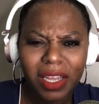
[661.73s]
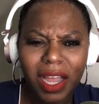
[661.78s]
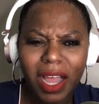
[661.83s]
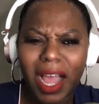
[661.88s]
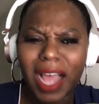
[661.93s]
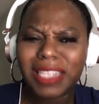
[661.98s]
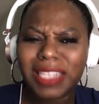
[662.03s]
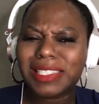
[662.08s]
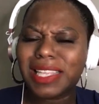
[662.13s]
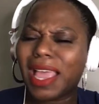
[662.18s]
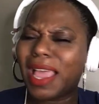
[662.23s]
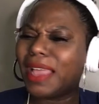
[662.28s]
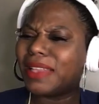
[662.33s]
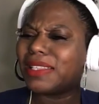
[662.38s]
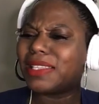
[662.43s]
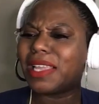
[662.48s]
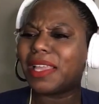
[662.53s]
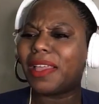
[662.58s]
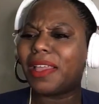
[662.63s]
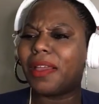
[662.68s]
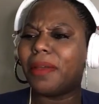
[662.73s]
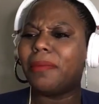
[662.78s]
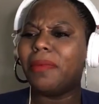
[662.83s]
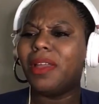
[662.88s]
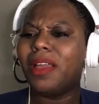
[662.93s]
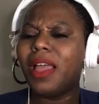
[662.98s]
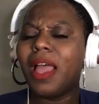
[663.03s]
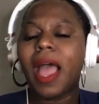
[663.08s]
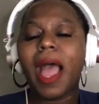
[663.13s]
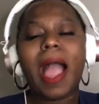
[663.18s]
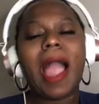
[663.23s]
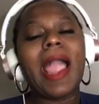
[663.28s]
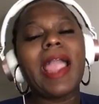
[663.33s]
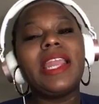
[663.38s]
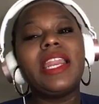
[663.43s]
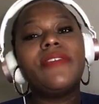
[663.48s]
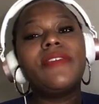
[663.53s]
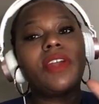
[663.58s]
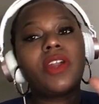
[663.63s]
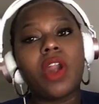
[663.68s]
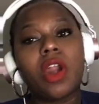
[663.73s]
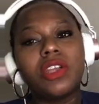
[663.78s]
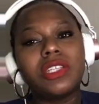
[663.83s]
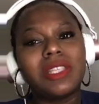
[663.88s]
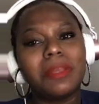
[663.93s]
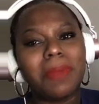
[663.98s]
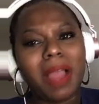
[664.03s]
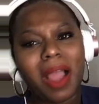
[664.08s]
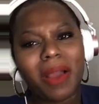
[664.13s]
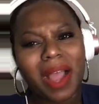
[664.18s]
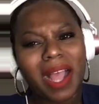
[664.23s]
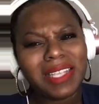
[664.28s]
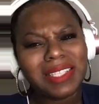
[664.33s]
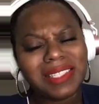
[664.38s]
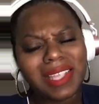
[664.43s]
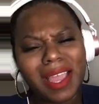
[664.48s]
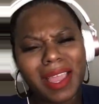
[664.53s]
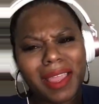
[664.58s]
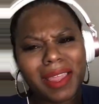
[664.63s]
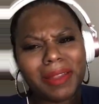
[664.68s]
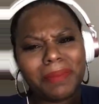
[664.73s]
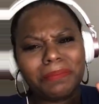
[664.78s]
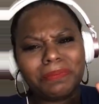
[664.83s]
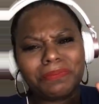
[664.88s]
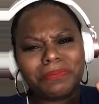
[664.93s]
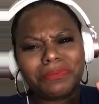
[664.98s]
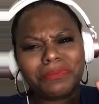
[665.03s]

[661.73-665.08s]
I said to him, I ain't even cursed him out. I said,